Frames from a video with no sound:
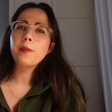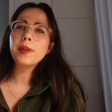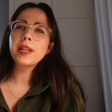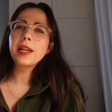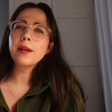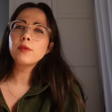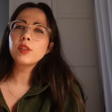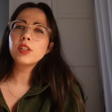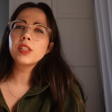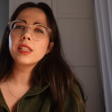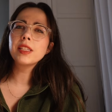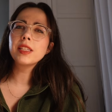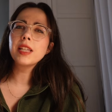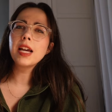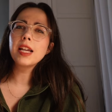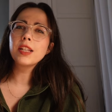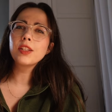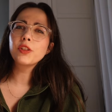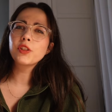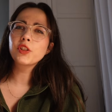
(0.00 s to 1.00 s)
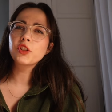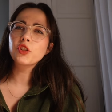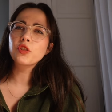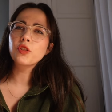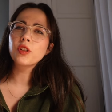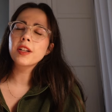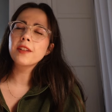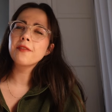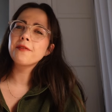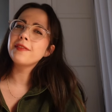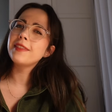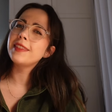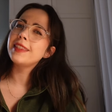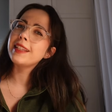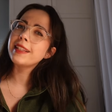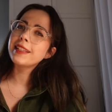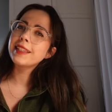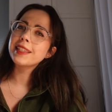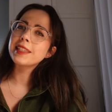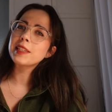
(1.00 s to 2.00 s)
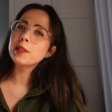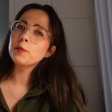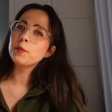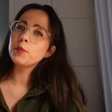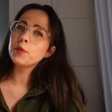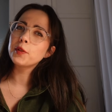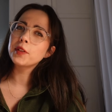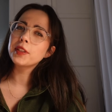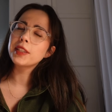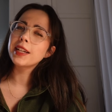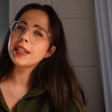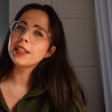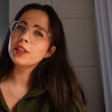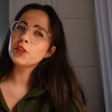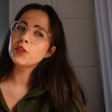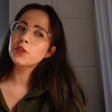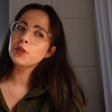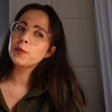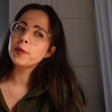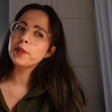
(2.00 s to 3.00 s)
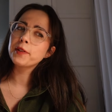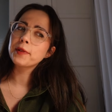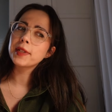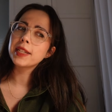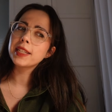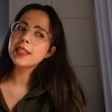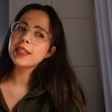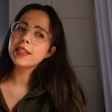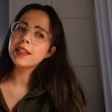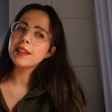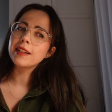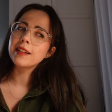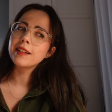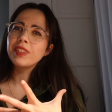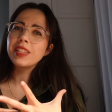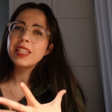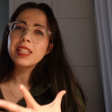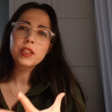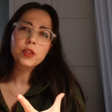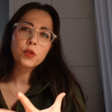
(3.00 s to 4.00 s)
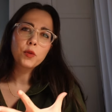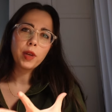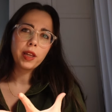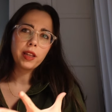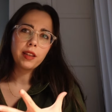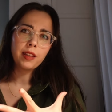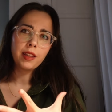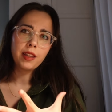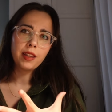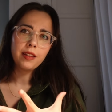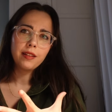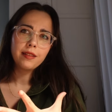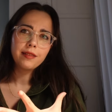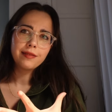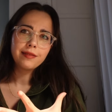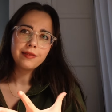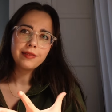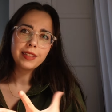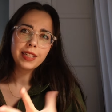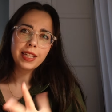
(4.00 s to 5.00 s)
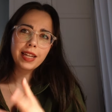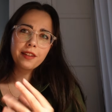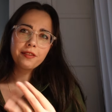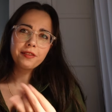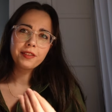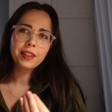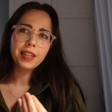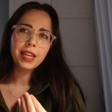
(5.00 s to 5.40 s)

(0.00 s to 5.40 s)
but I'm just not sure if this is a book that I should be reading this quickly. Like, I feel